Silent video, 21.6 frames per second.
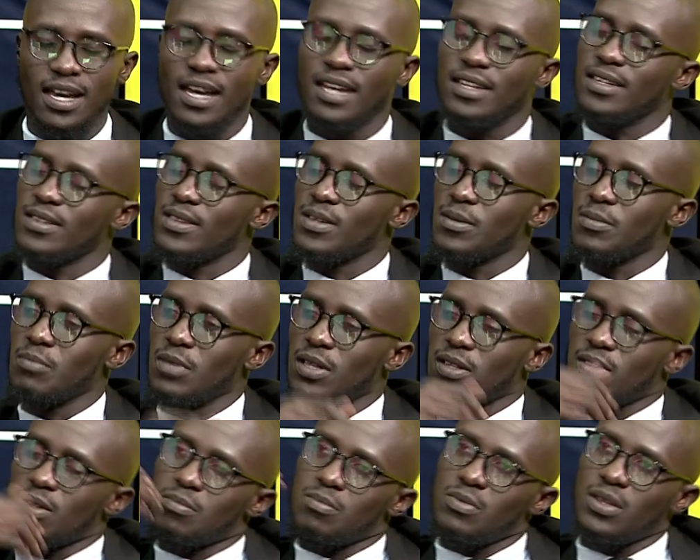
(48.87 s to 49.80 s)
And then
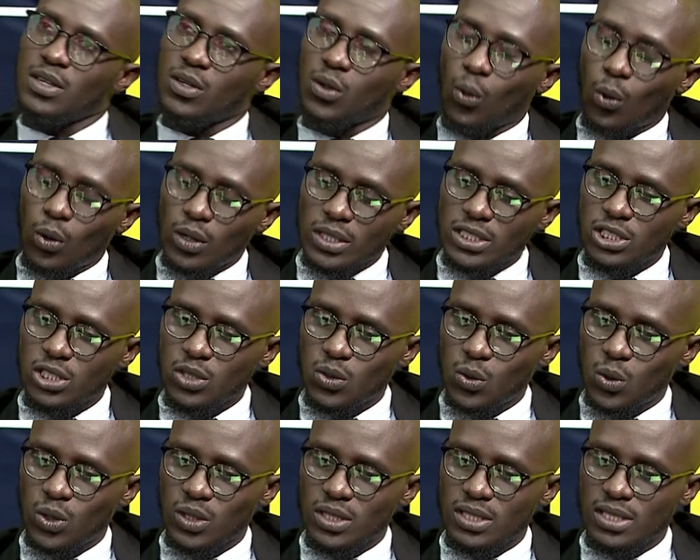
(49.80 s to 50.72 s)
the
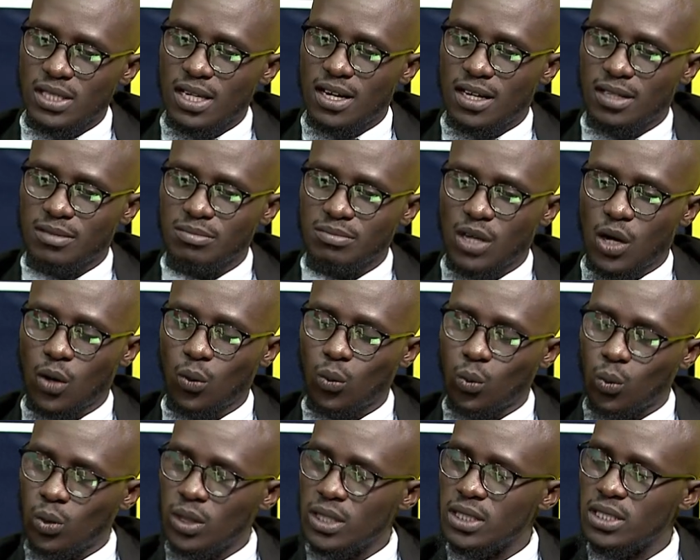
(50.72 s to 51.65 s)
question was,
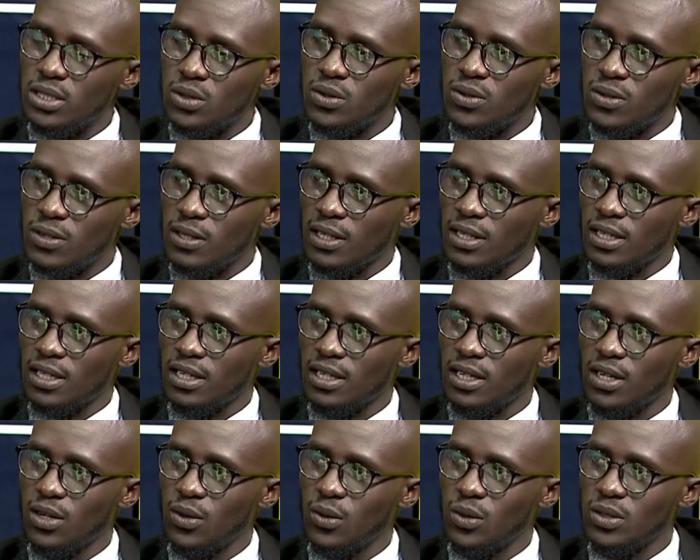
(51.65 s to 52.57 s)
what do you think
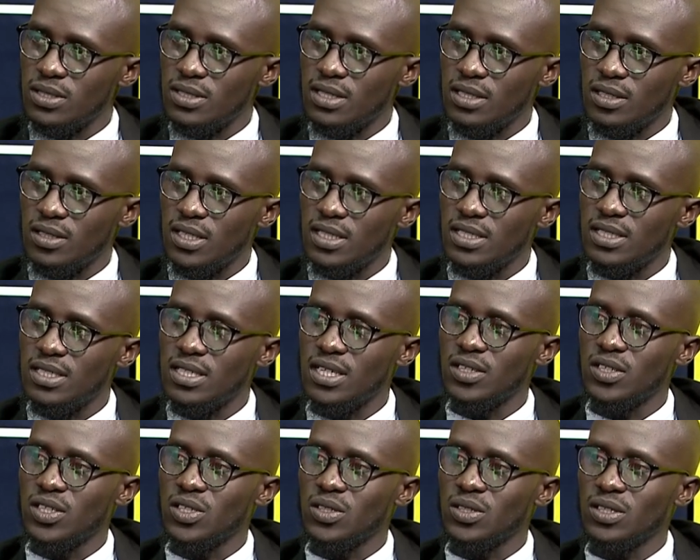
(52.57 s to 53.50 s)
was the
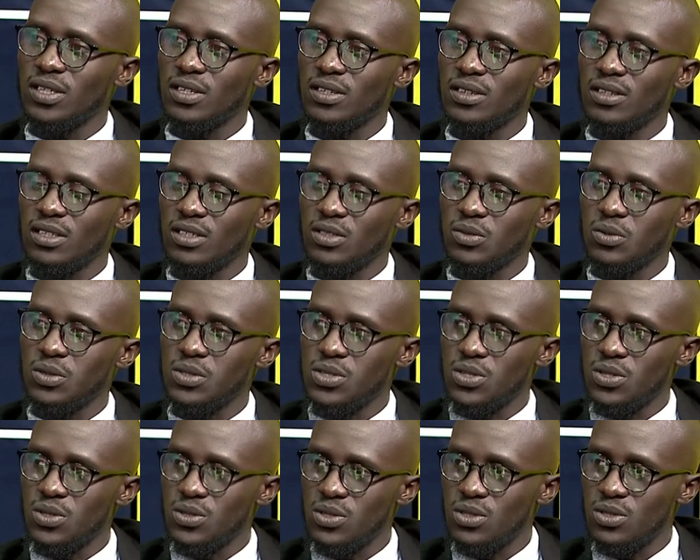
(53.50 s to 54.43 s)
criterion that
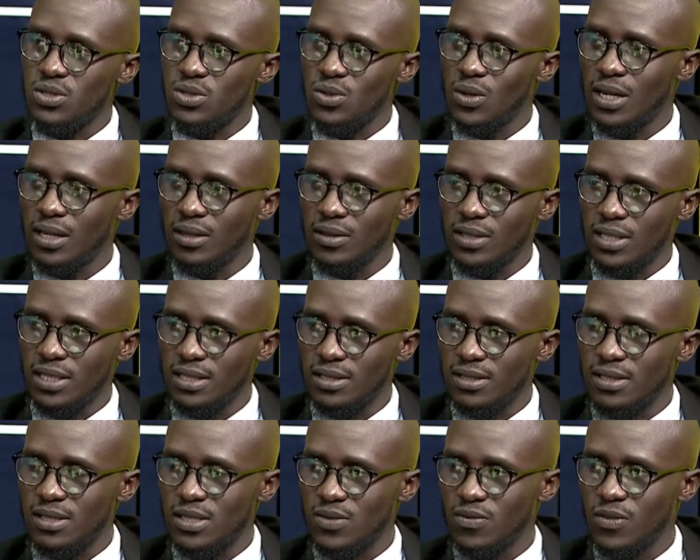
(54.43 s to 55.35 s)
was used to
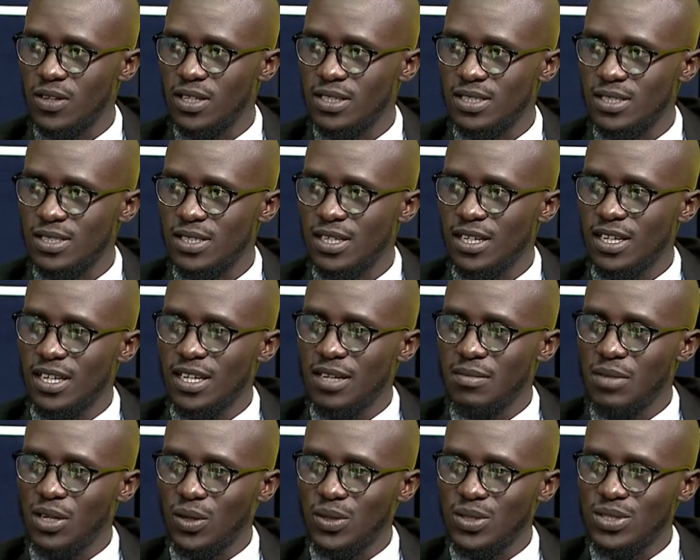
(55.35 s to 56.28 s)
allocate these funds?
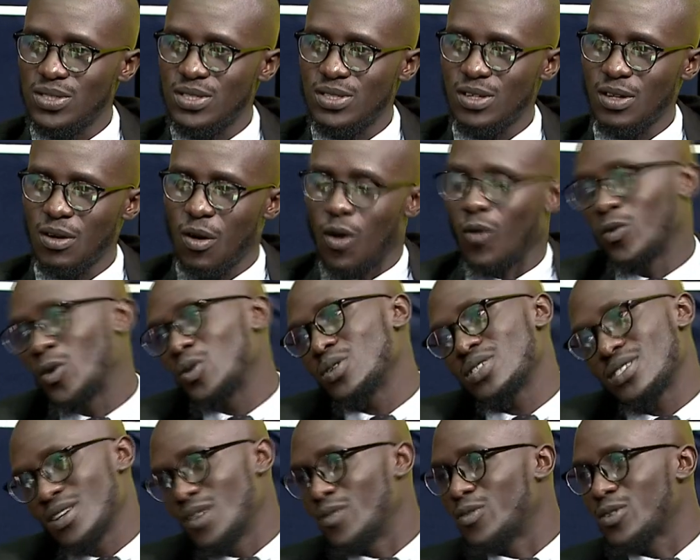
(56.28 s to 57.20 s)
Because of
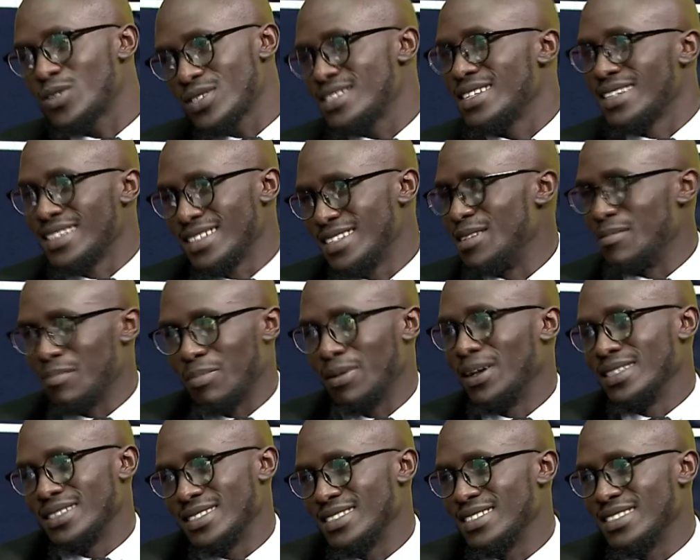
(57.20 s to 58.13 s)
course, the leading
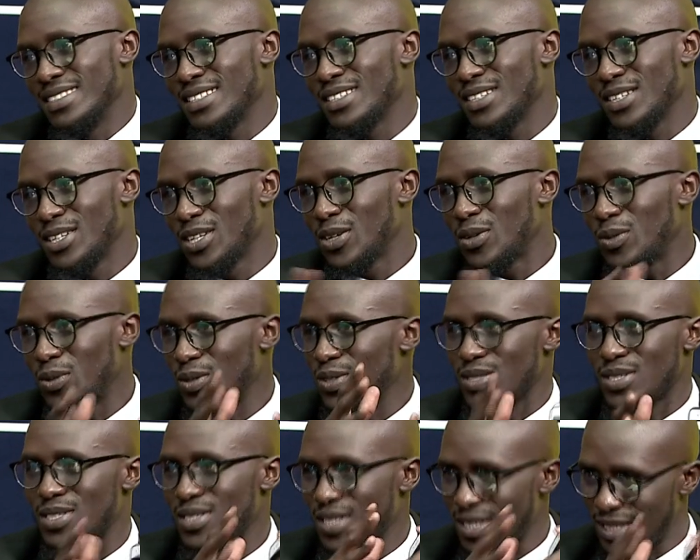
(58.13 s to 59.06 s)
party
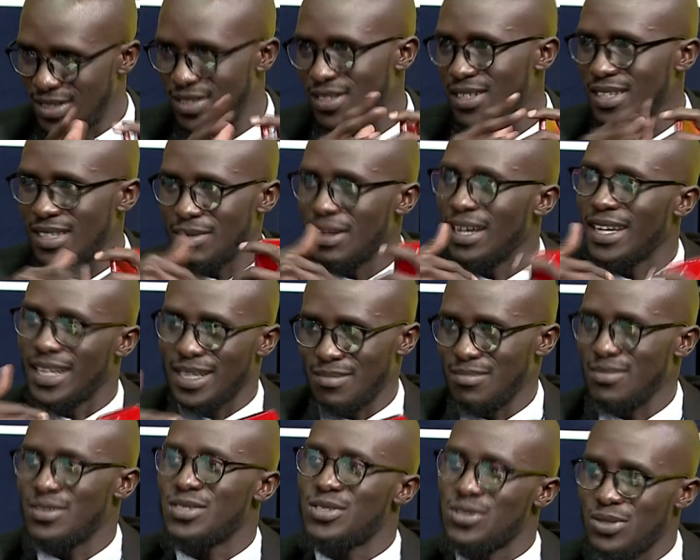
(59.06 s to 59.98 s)
was literally
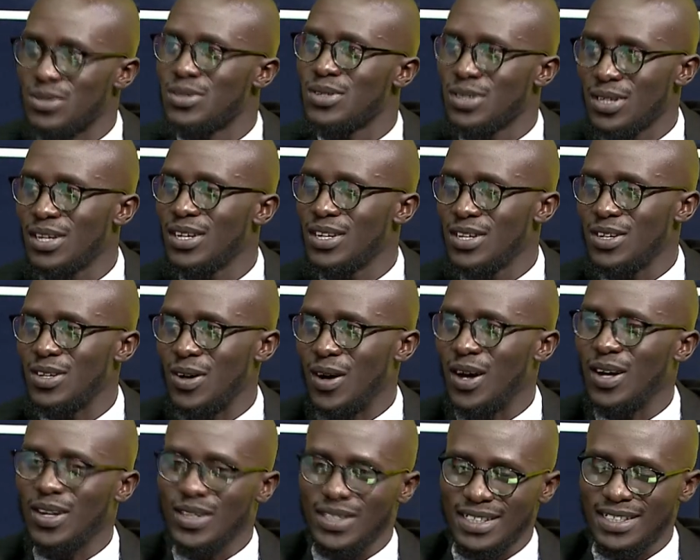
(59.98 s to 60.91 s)
aimed to, you
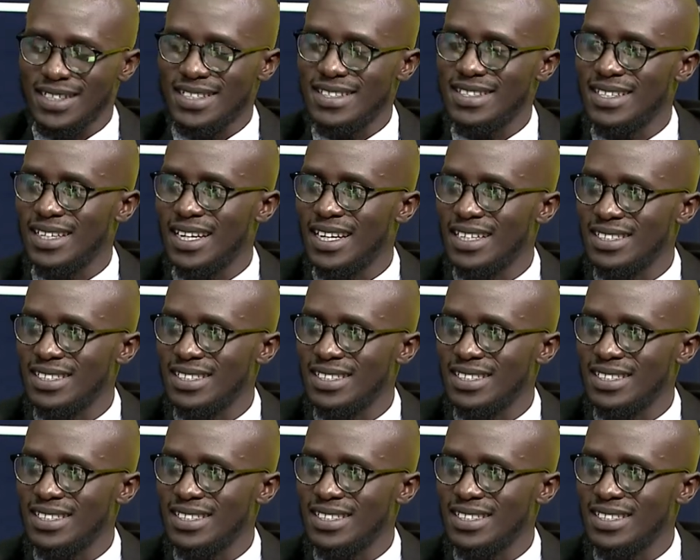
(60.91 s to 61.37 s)
know, get the